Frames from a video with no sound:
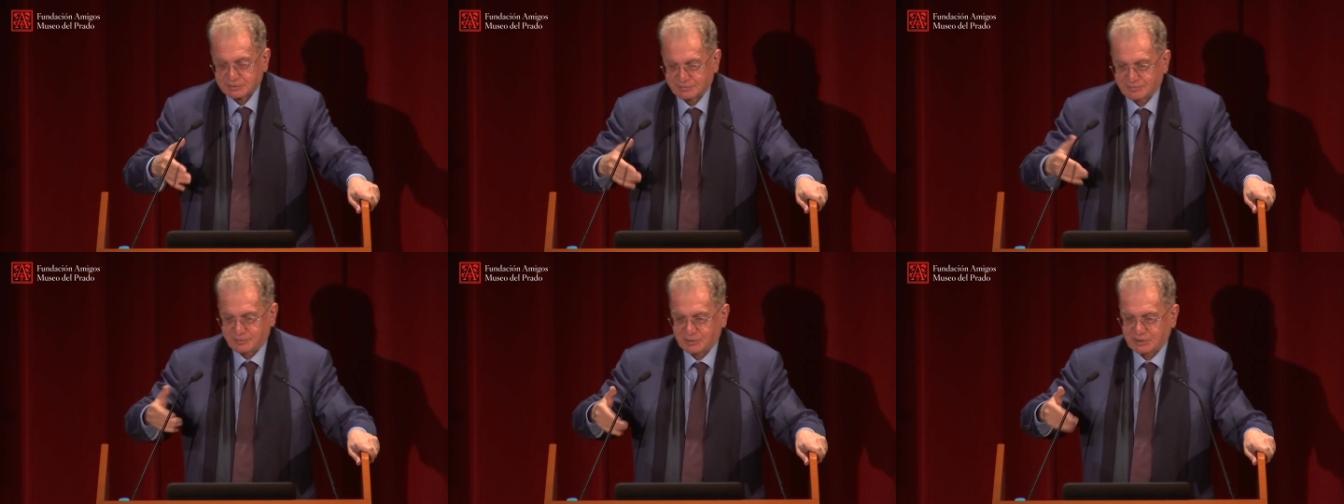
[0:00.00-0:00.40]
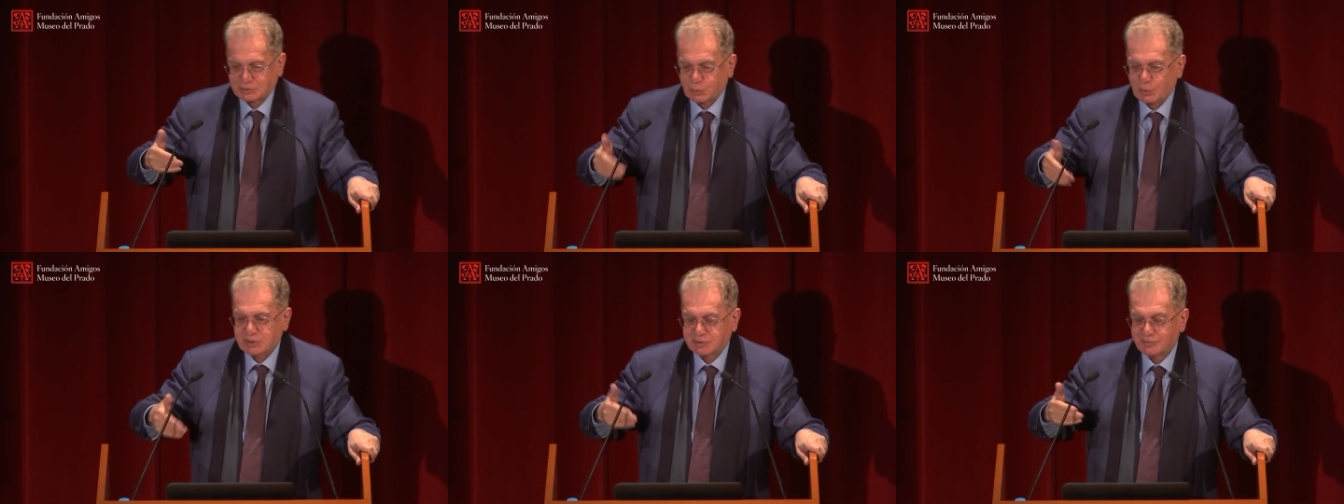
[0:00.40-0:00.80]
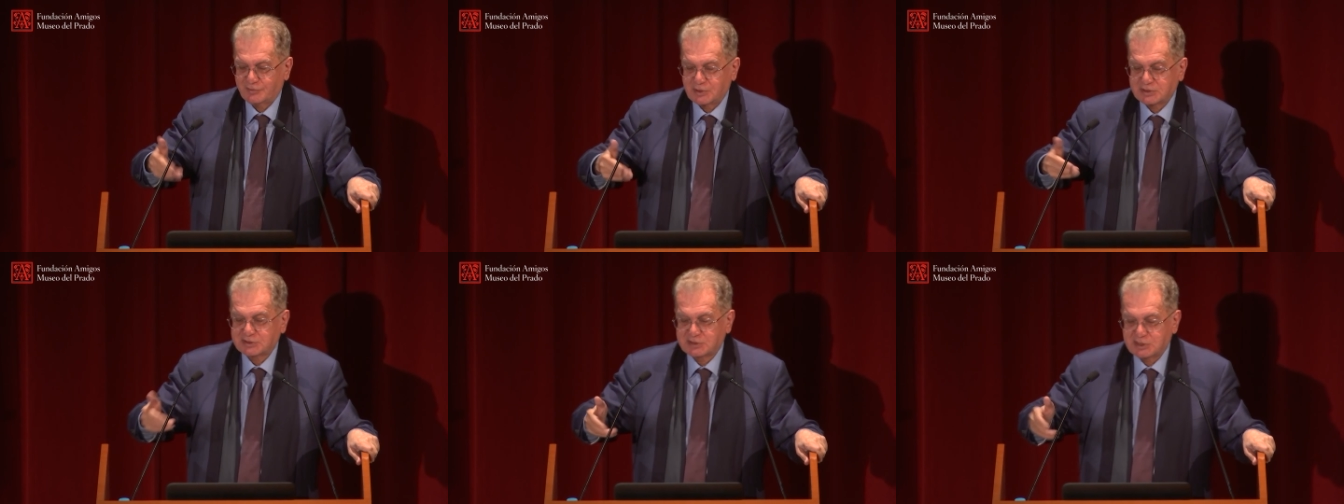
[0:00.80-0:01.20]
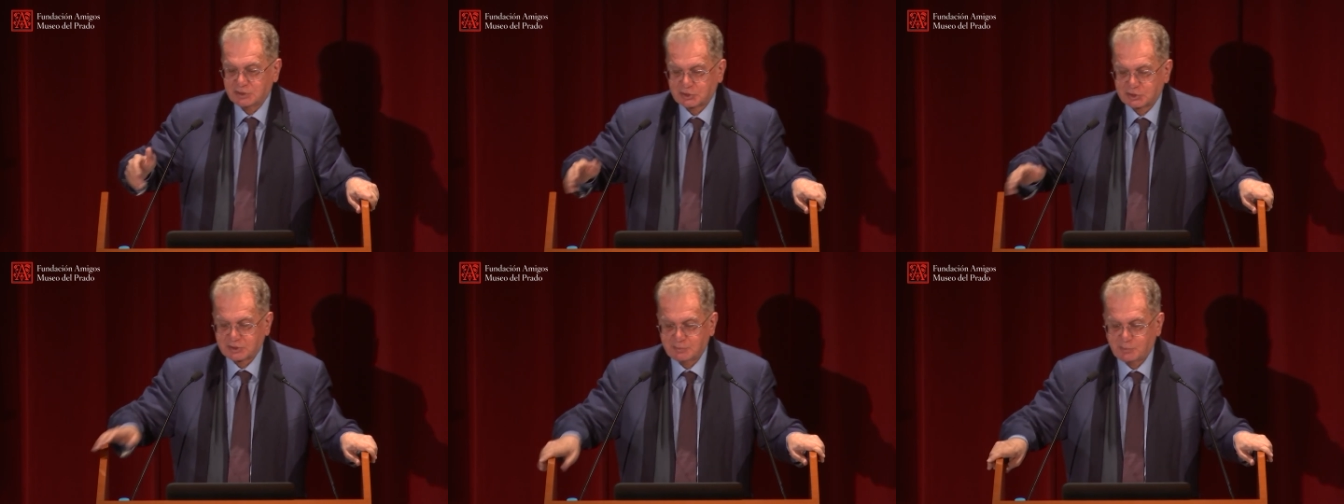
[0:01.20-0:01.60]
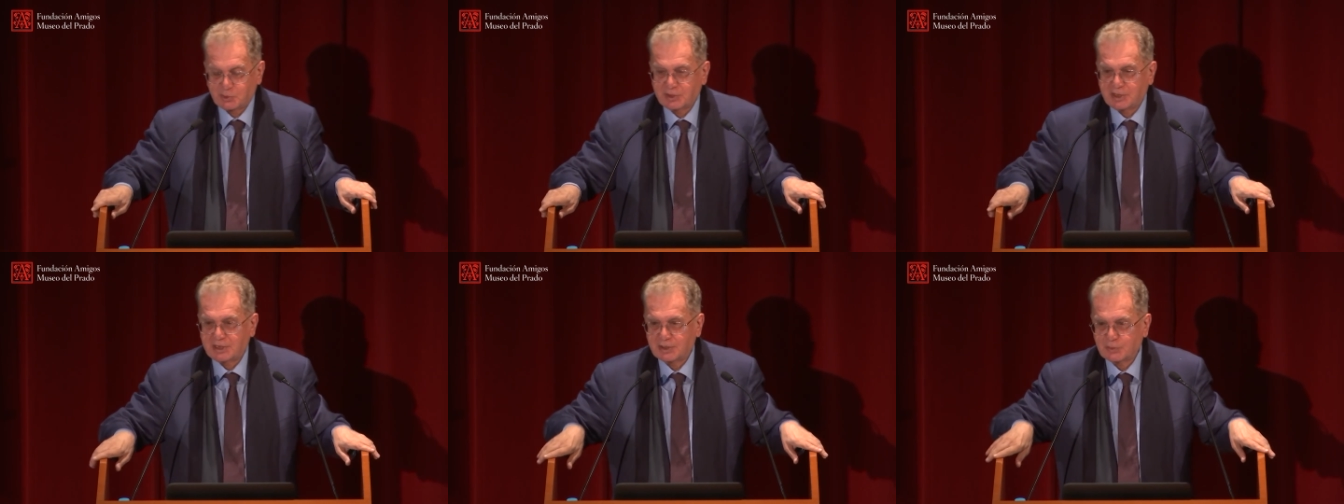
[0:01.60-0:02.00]
for the twenty-first century,
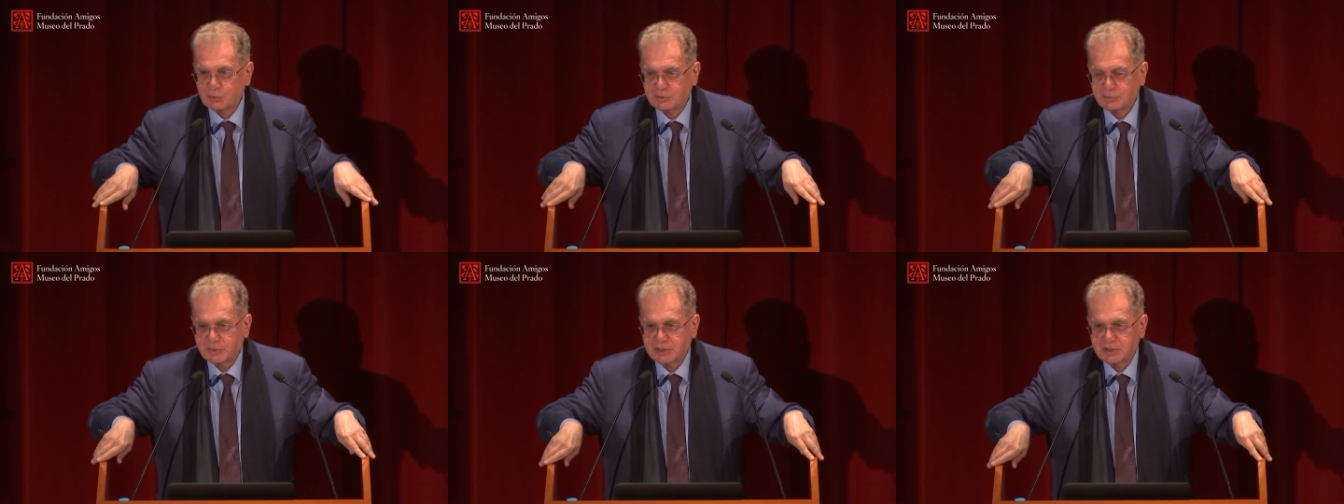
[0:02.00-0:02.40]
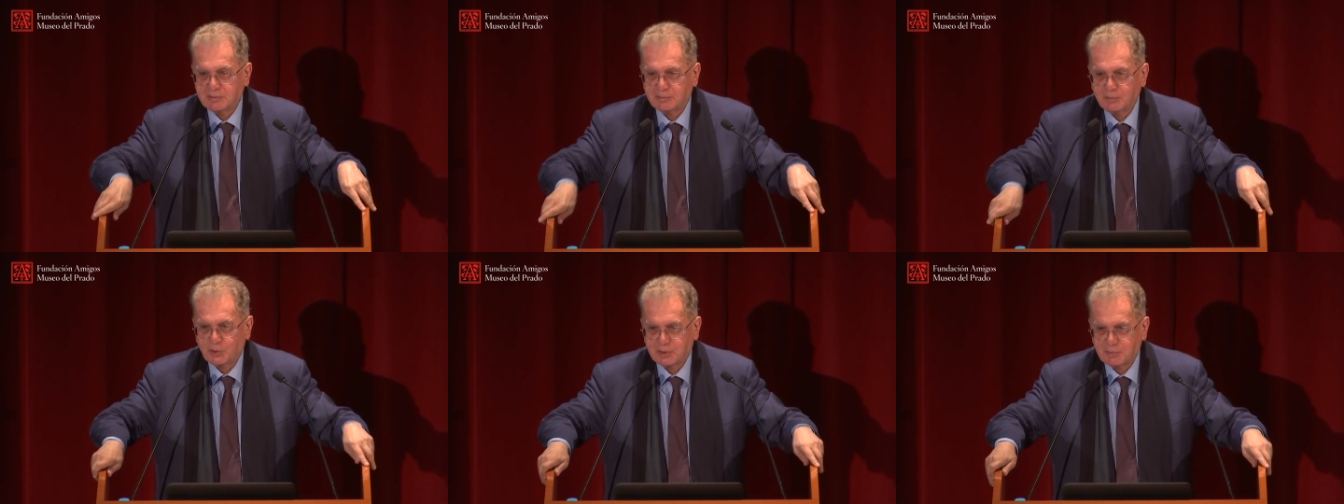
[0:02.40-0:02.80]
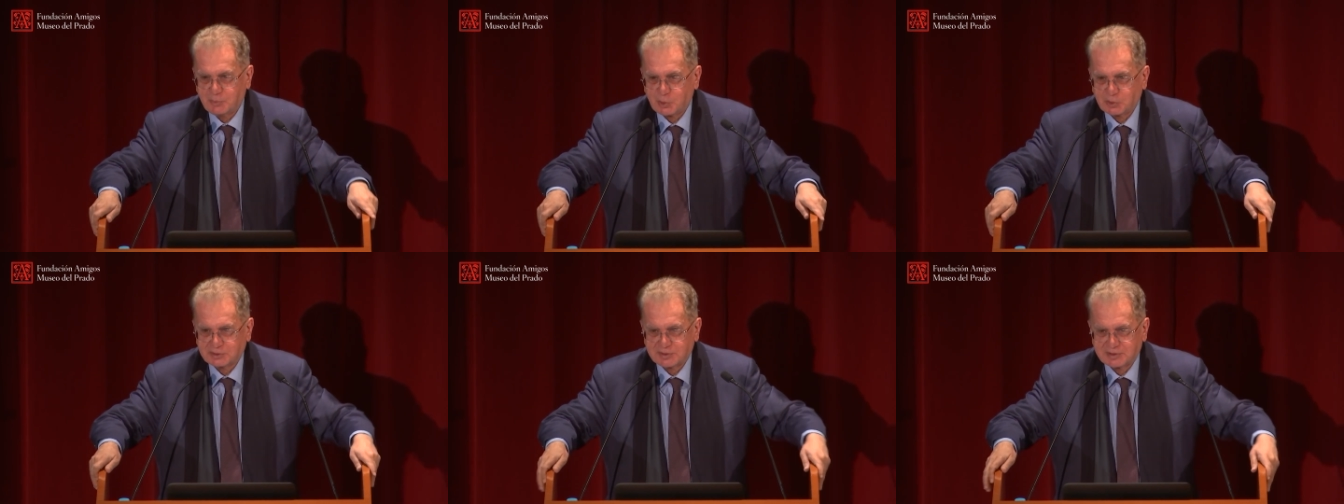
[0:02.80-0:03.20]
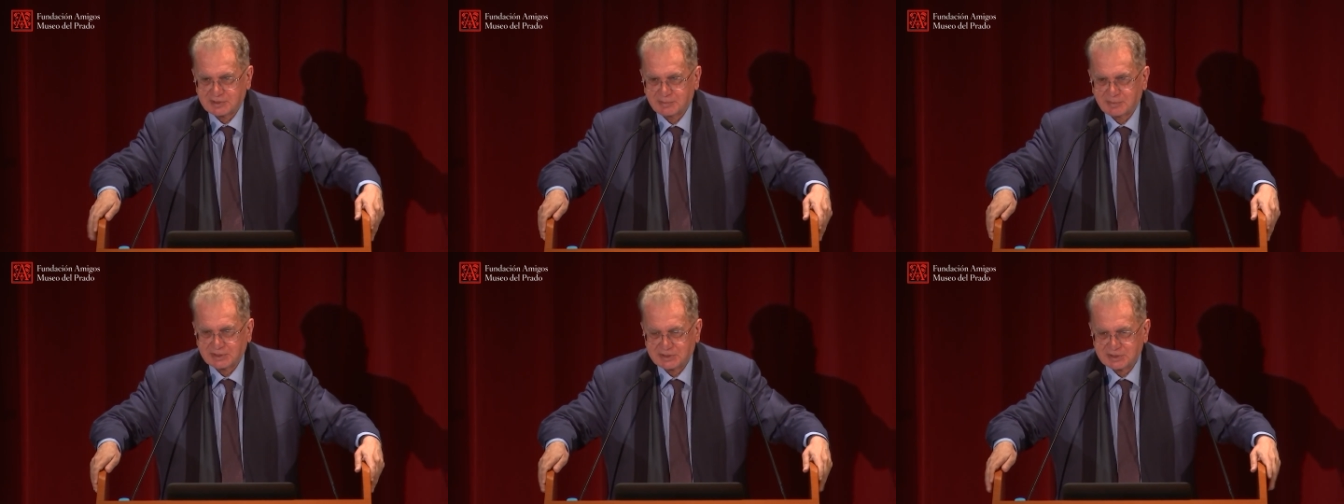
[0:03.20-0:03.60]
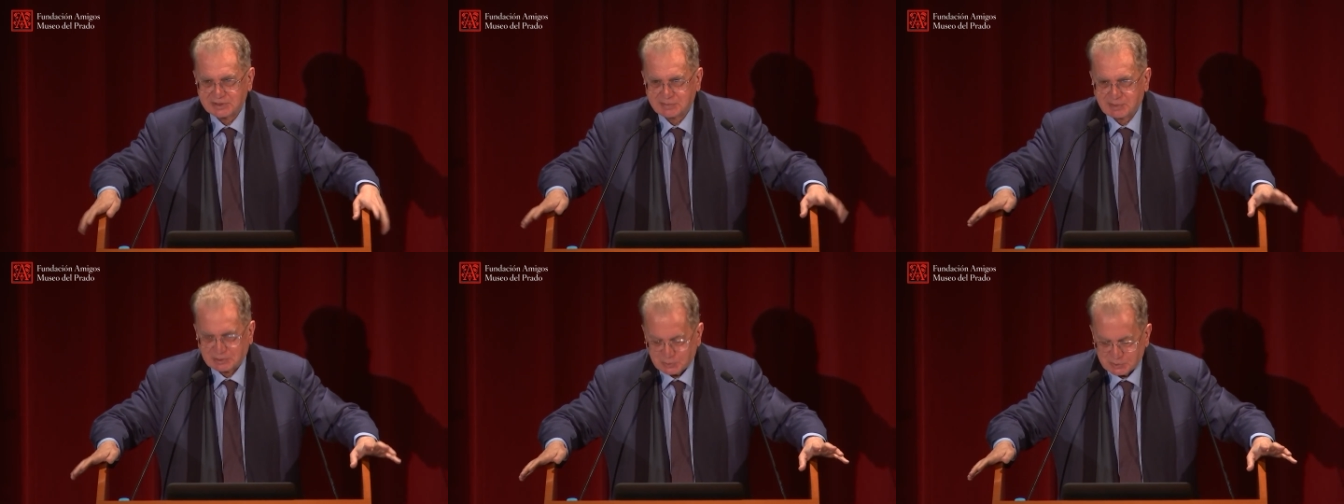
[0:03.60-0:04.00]
Bonnard will be more important than
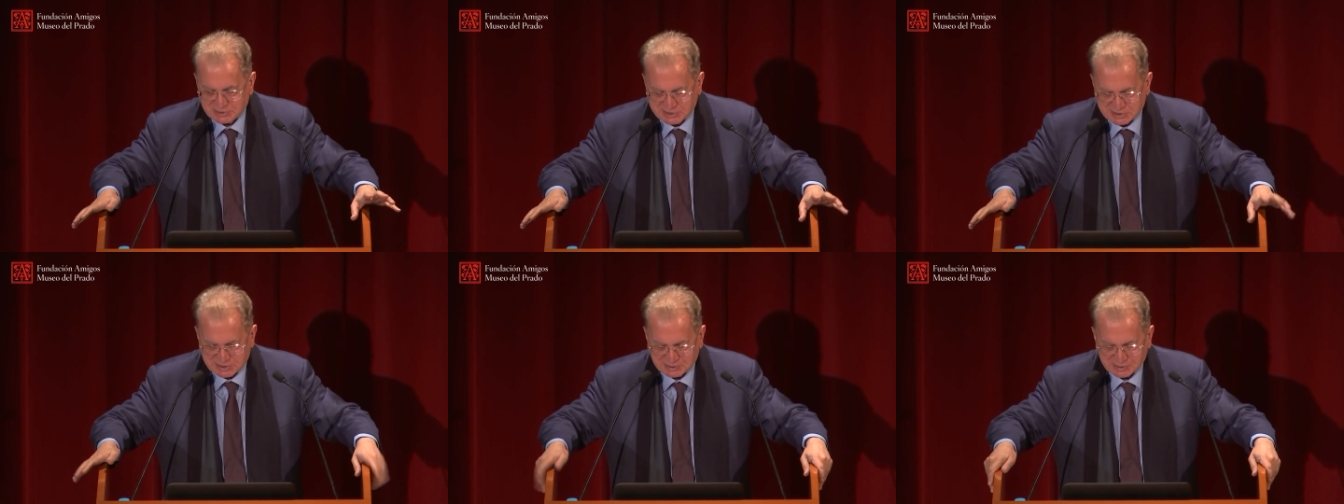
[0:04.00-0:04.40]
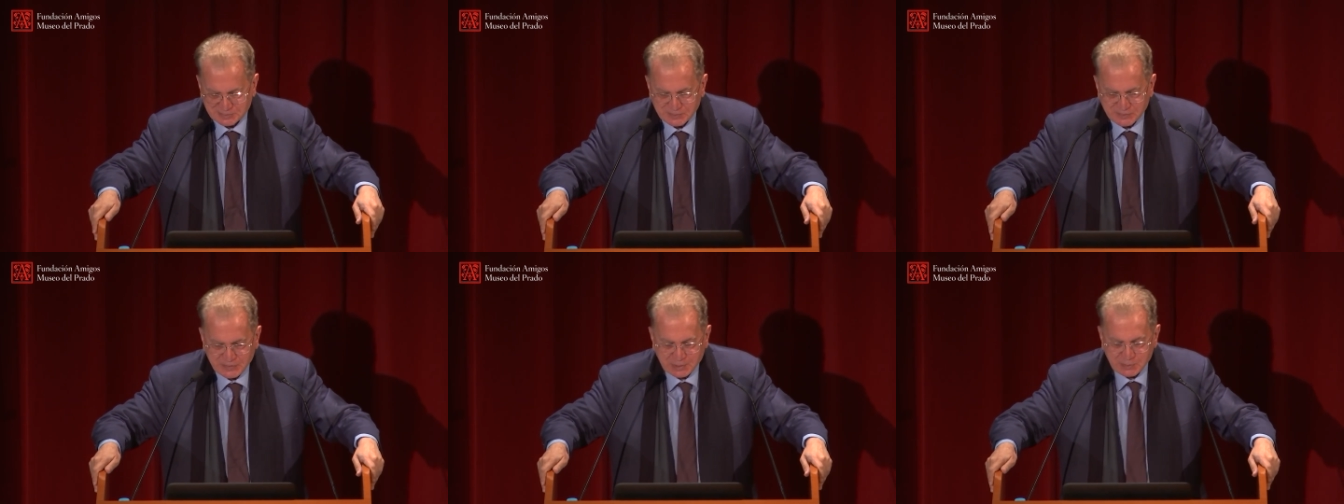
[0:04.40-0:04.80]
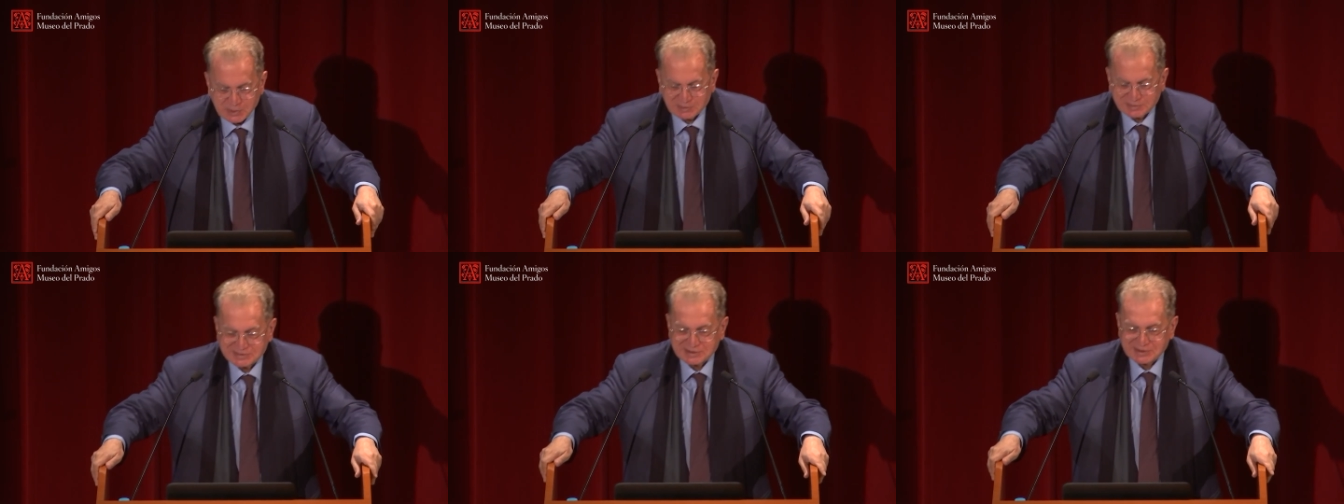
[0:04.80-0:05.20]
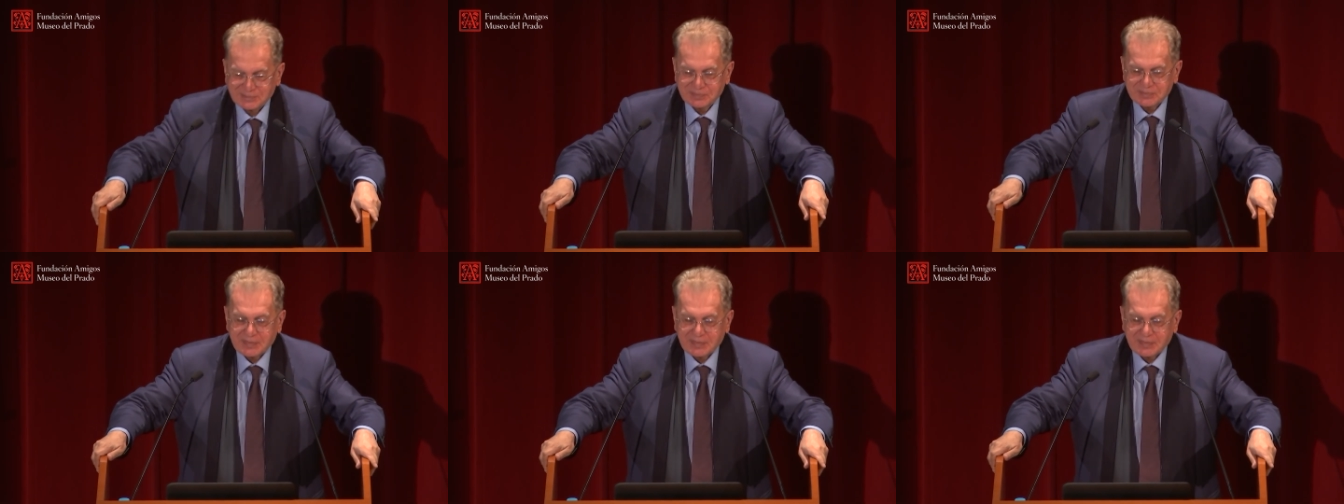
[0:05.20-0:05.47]
Matisse, but we'll think, we'll see.